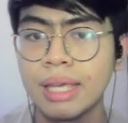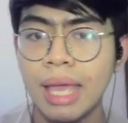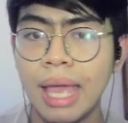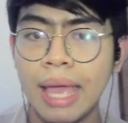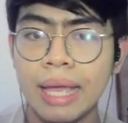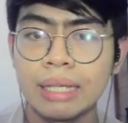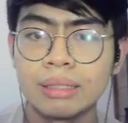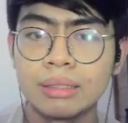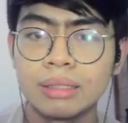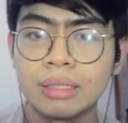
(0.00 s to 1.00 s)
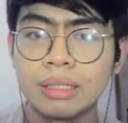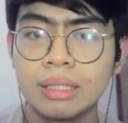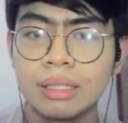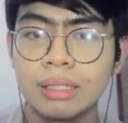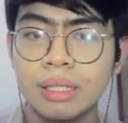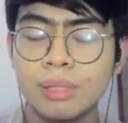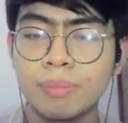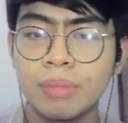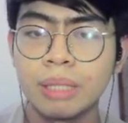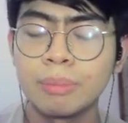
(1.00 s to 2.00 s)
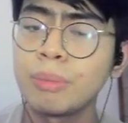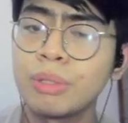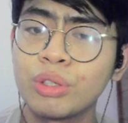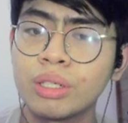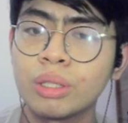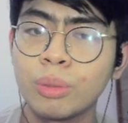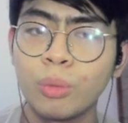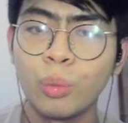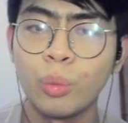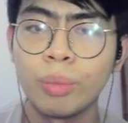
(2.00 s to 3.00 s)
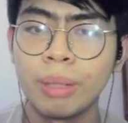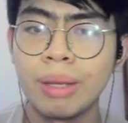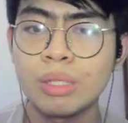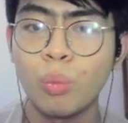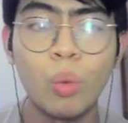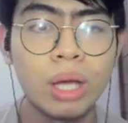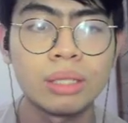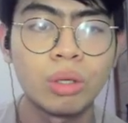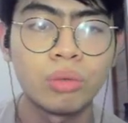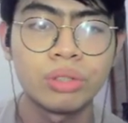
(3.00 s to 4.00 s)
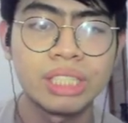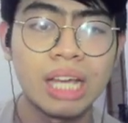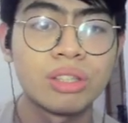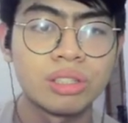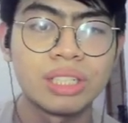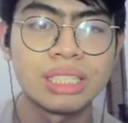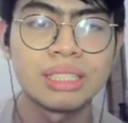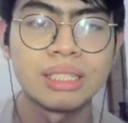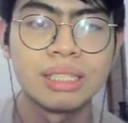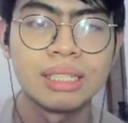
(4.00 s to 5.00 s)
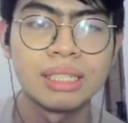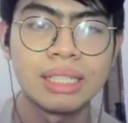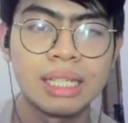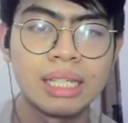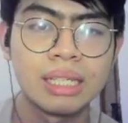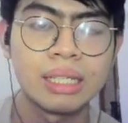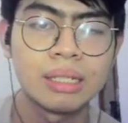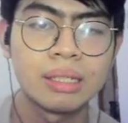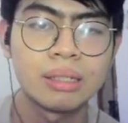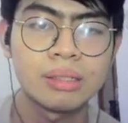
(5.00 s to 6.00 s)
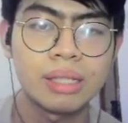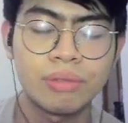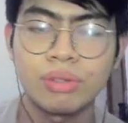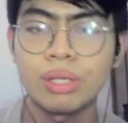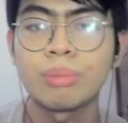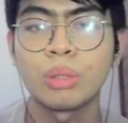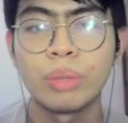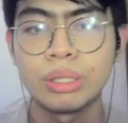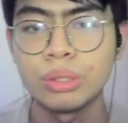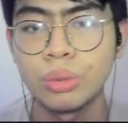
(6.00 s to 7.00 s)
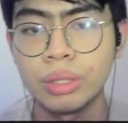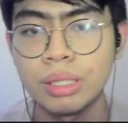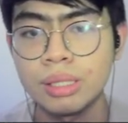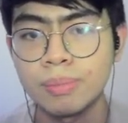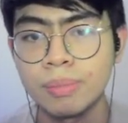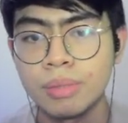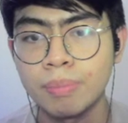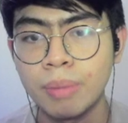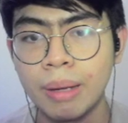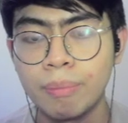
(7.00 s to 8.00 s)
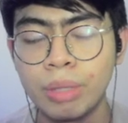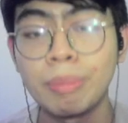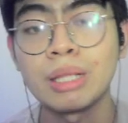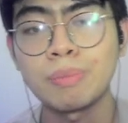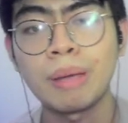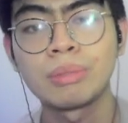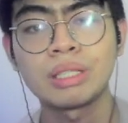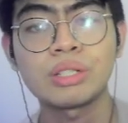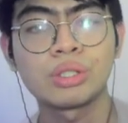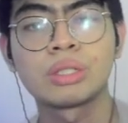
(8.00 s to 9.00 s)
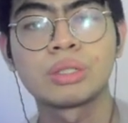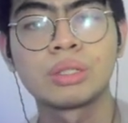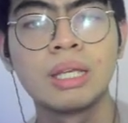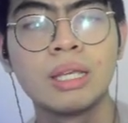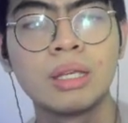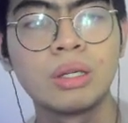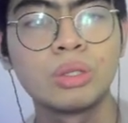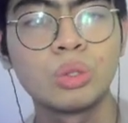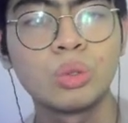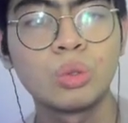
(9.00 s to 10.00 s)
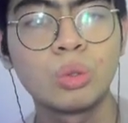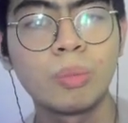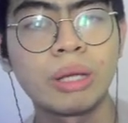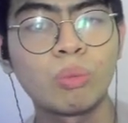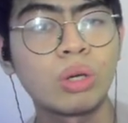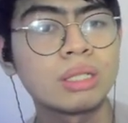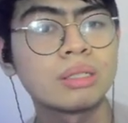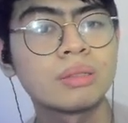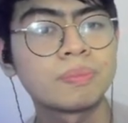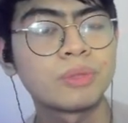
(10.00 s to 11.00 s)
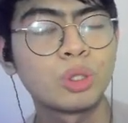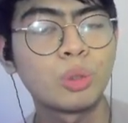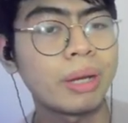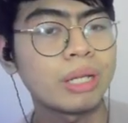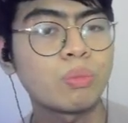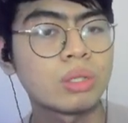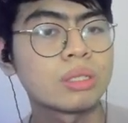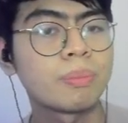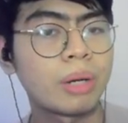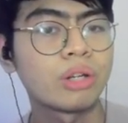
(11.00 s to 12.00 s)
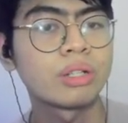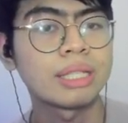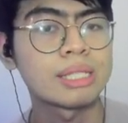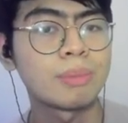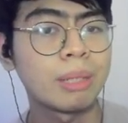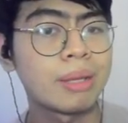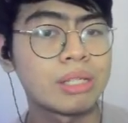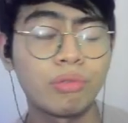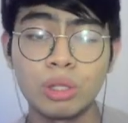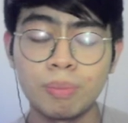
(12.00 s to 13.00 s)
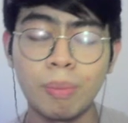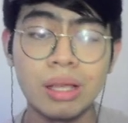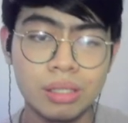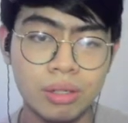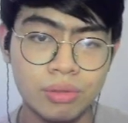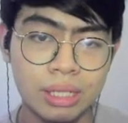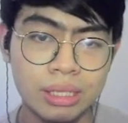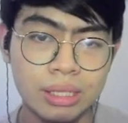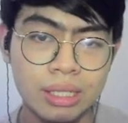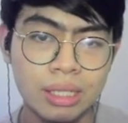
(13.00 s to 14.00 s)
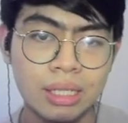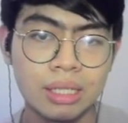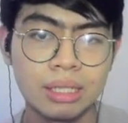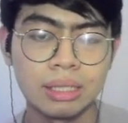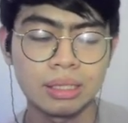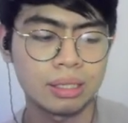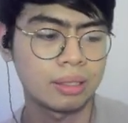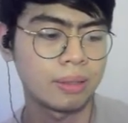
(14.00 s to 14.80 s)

and it may be critical to minimize one over the other, right? And like, for example, when doing spam email spam detection, you might wanna prioritize minimizing false positives, right? Like